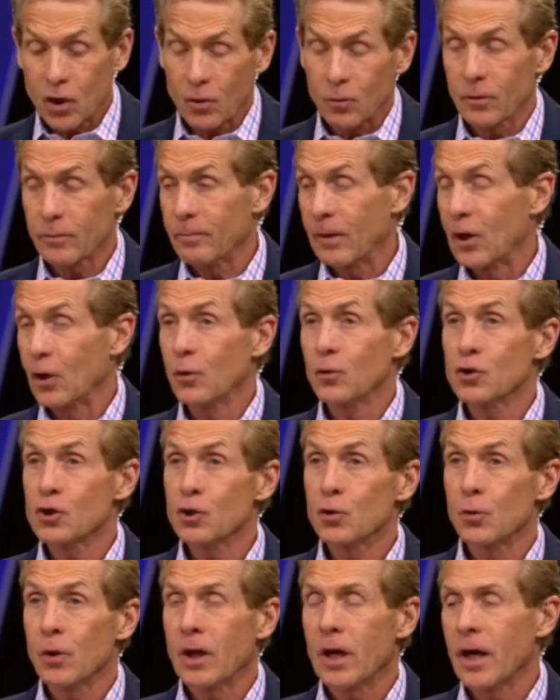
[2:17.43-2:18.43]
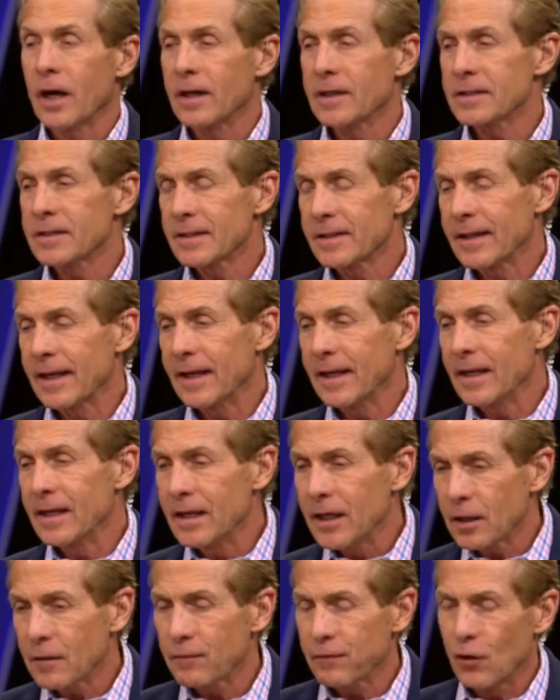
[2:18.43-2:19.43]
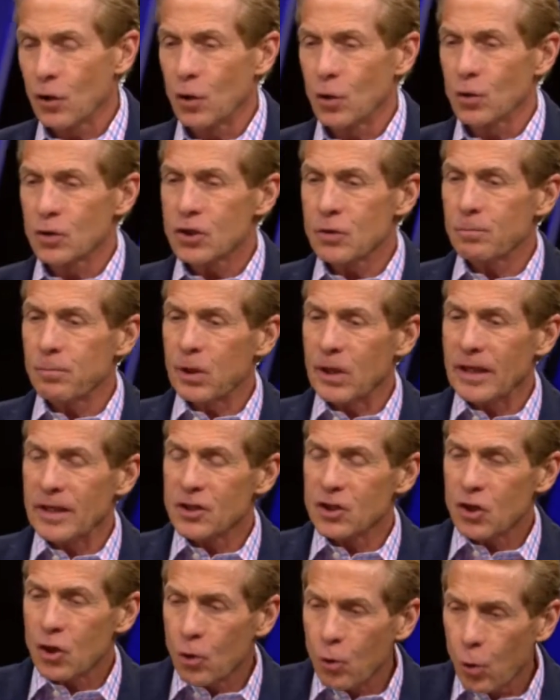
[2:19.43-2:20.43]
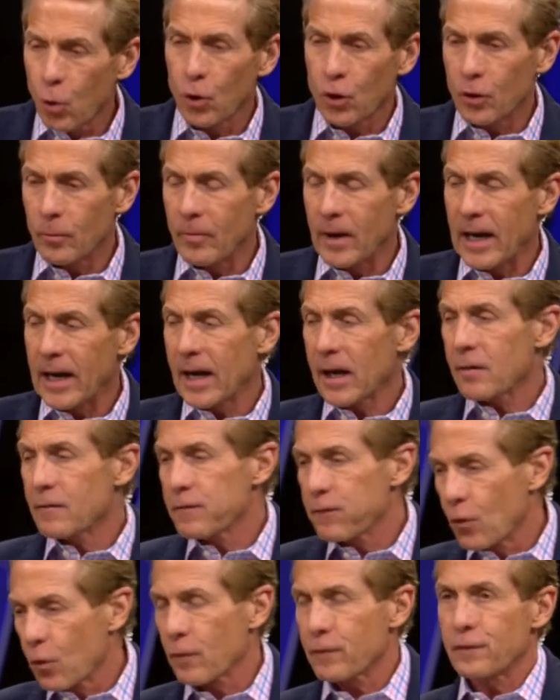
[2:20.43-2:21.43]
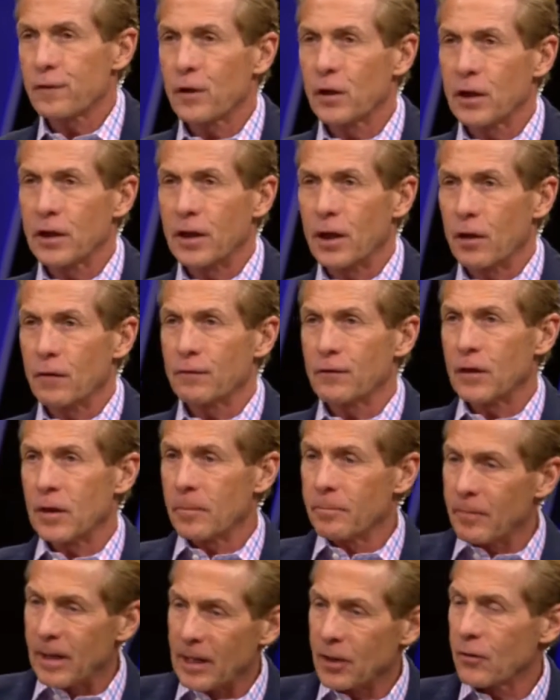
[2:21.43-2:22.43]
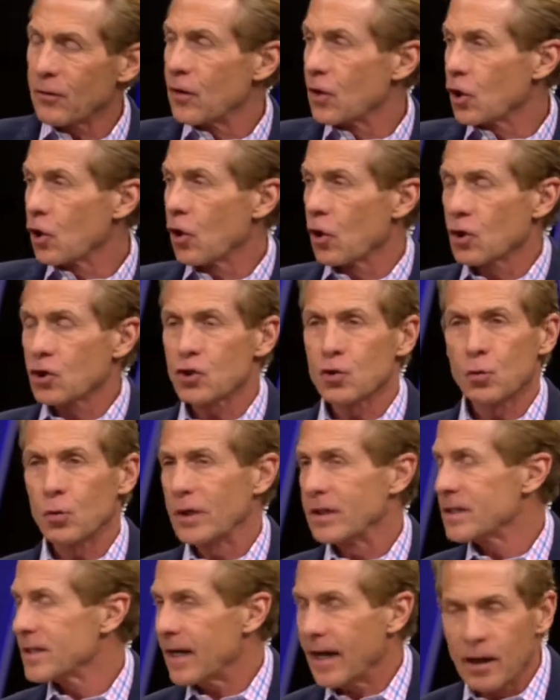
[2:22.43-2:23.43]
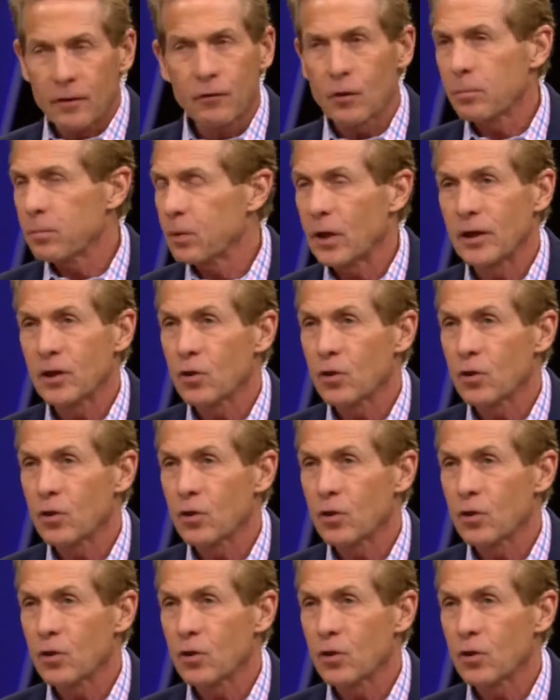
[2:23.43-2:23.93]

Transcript: with my own 2 eyes that Nick Foles plays quarterback for Philadelphia better than Carson Wentz ever played